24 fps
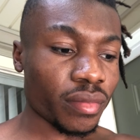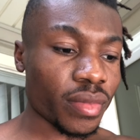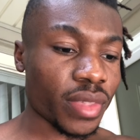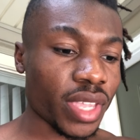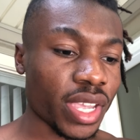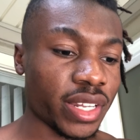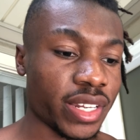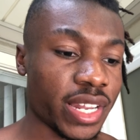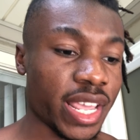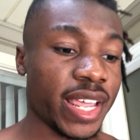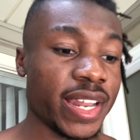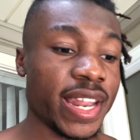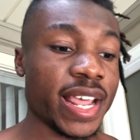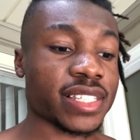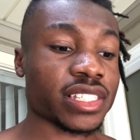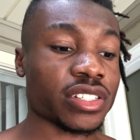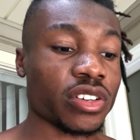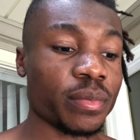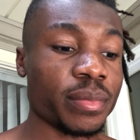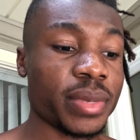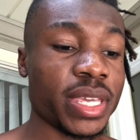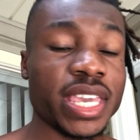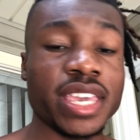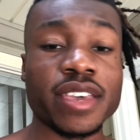that's gonna
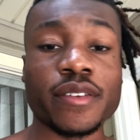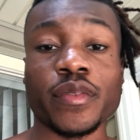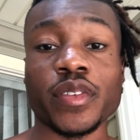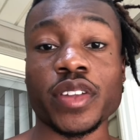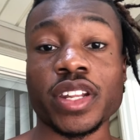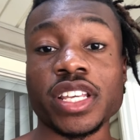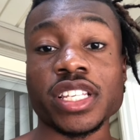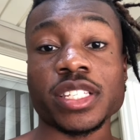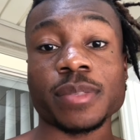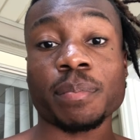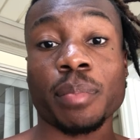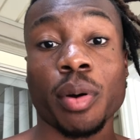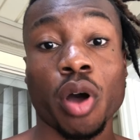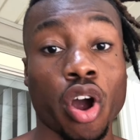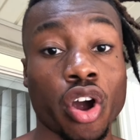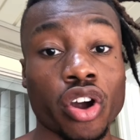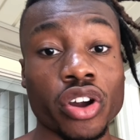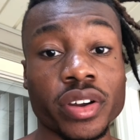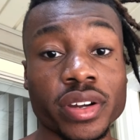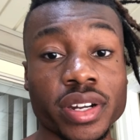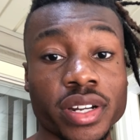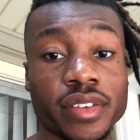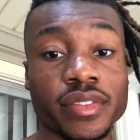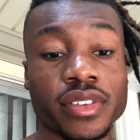be it for this
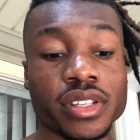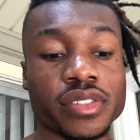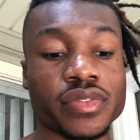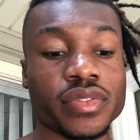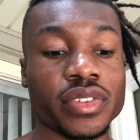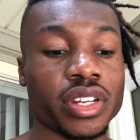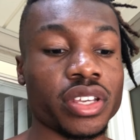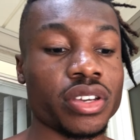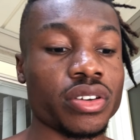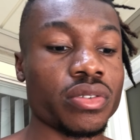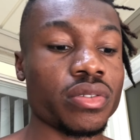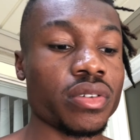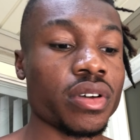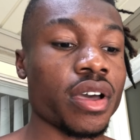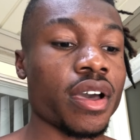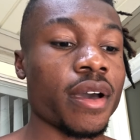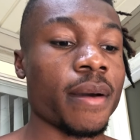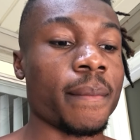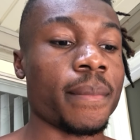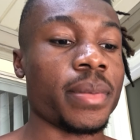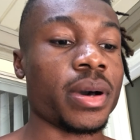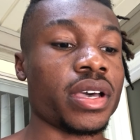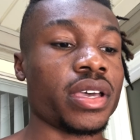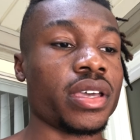part of this video.
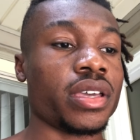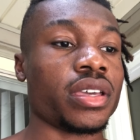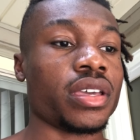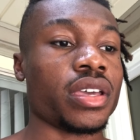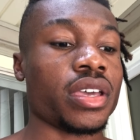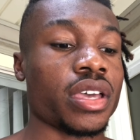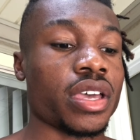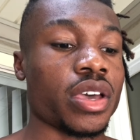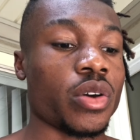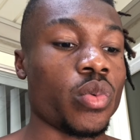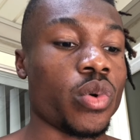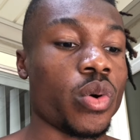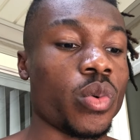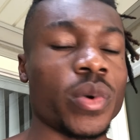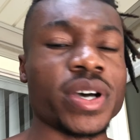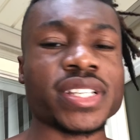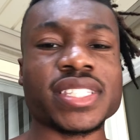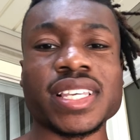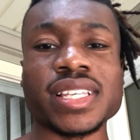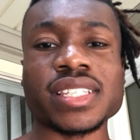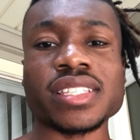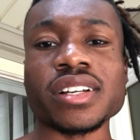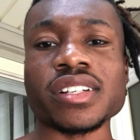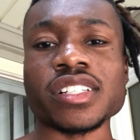But once
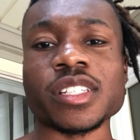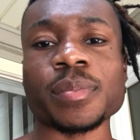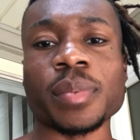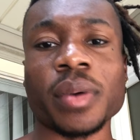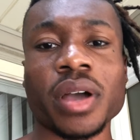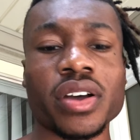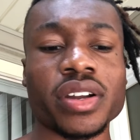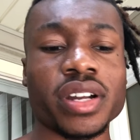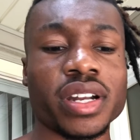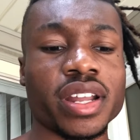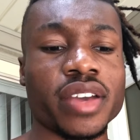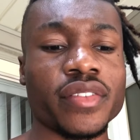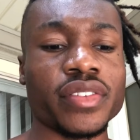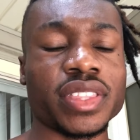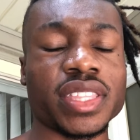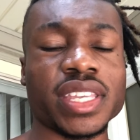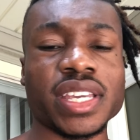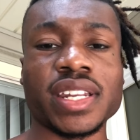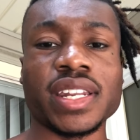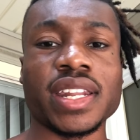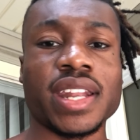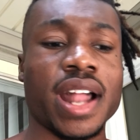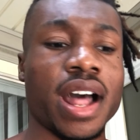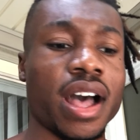they start sprouting and everything,
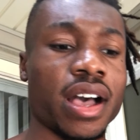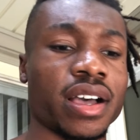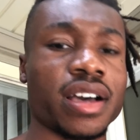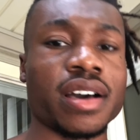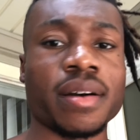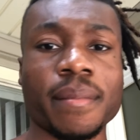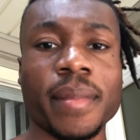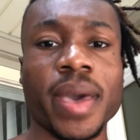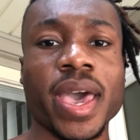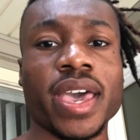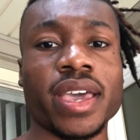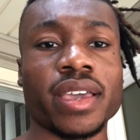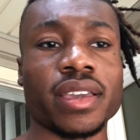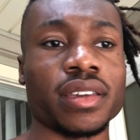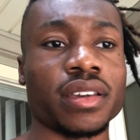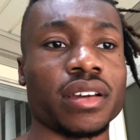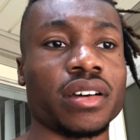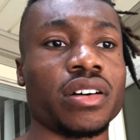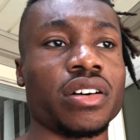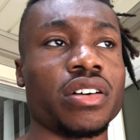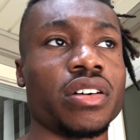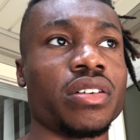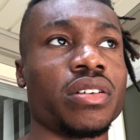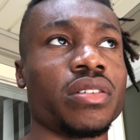then I'll come back
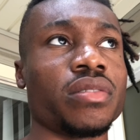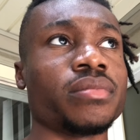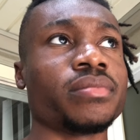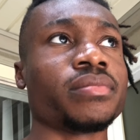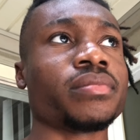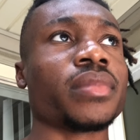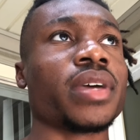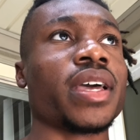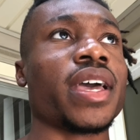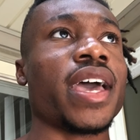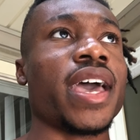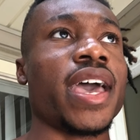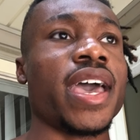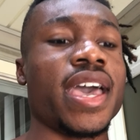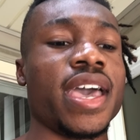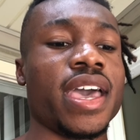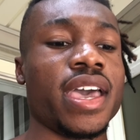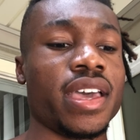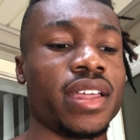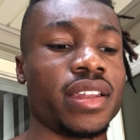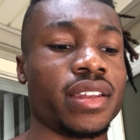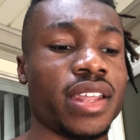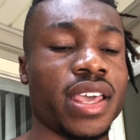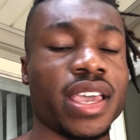
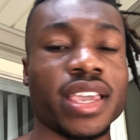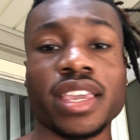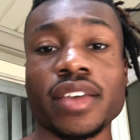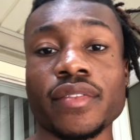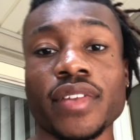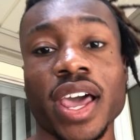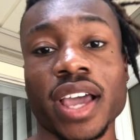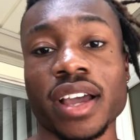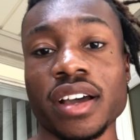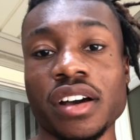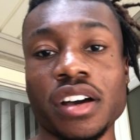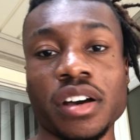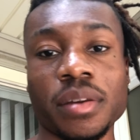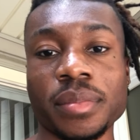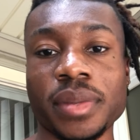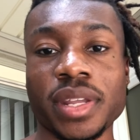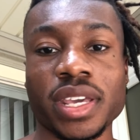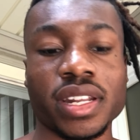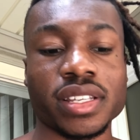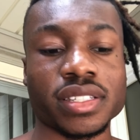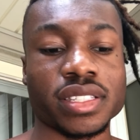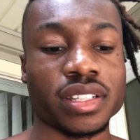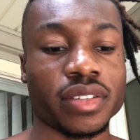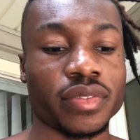and give like an update
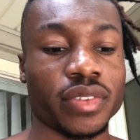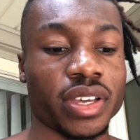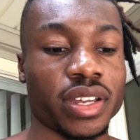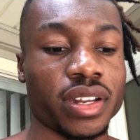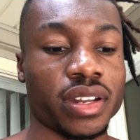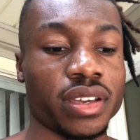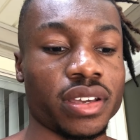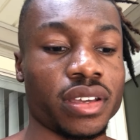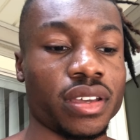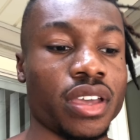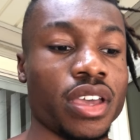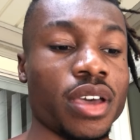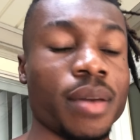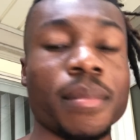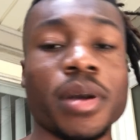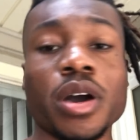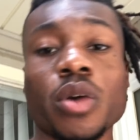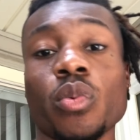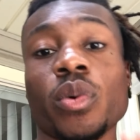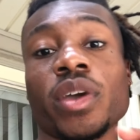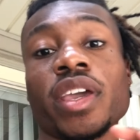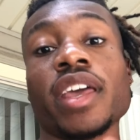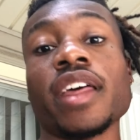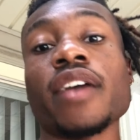and stuff like that. But
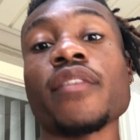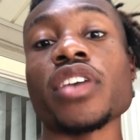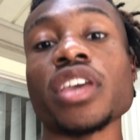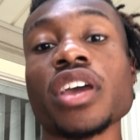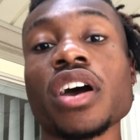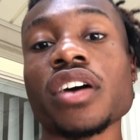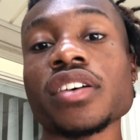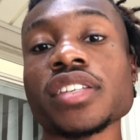whenever y'all